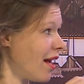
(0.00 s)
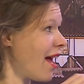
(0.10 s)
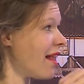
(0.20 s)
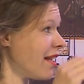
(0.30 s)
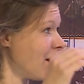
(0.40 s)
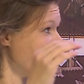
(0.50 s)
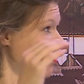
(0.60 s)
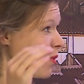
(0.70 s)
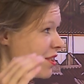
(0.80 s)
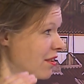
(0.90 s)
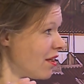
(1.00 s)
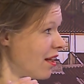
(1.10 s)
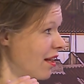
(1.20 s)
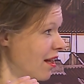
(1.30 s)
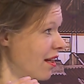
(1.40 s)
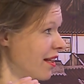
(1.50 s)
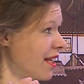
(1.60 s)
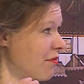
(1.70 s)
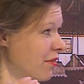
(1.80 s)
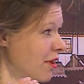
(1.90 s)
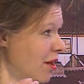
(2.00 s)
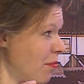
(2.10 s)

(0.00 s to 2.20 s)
And there was even a